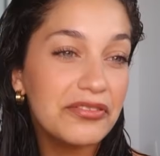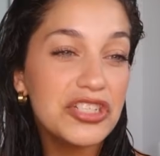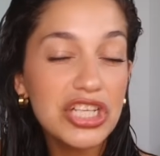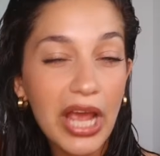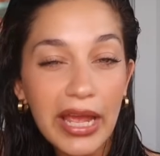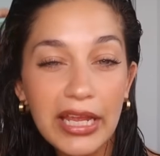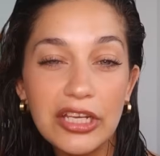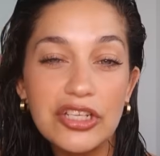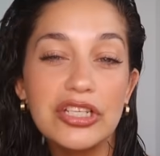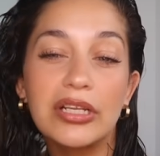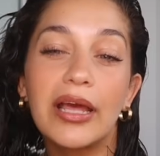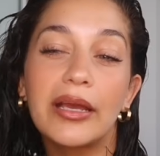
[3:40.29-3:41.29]

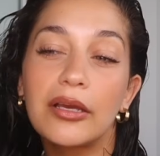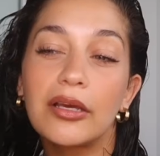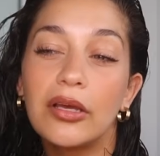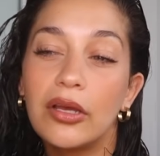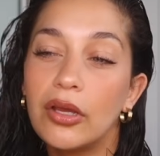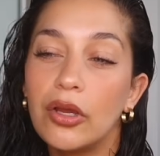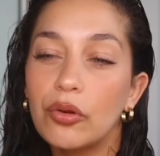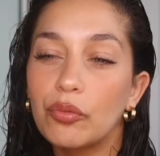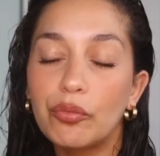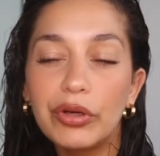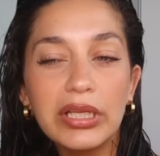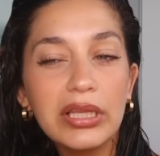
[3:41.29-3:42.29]
change and like
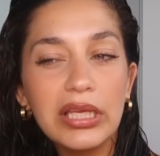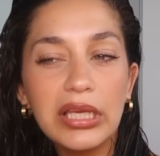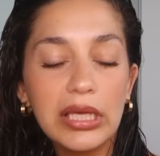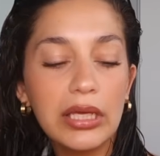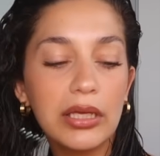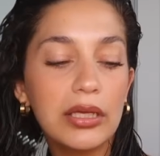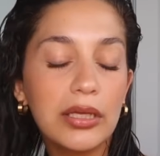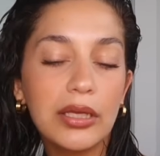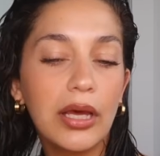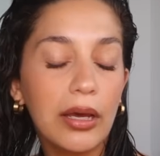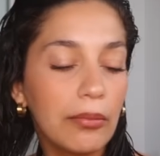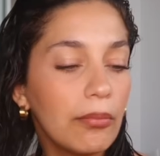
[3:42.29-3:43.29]
really
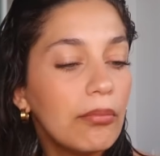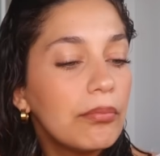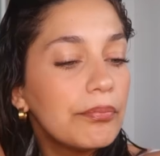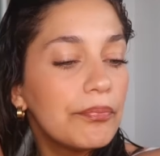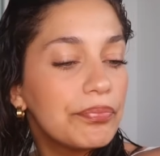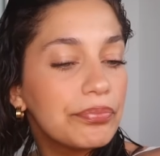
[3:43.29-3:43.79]
um,